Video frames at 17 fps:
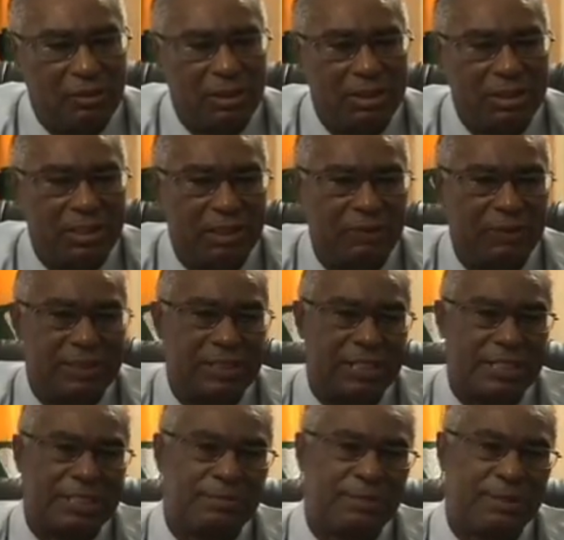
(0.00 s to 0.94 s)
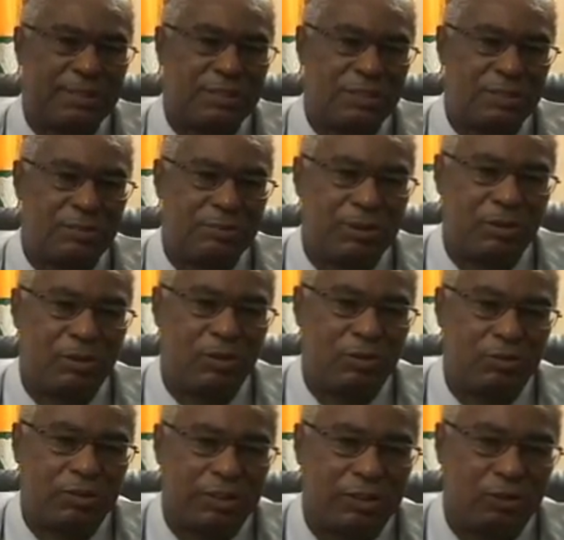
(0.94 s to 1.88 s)
One thing was expressed to me
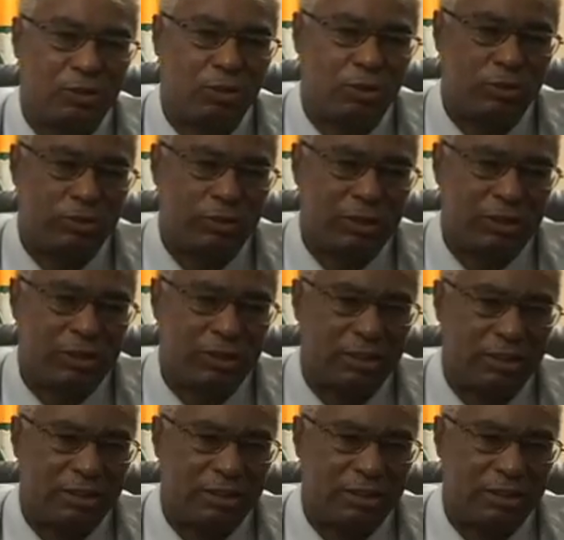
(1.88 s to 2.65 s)
over and over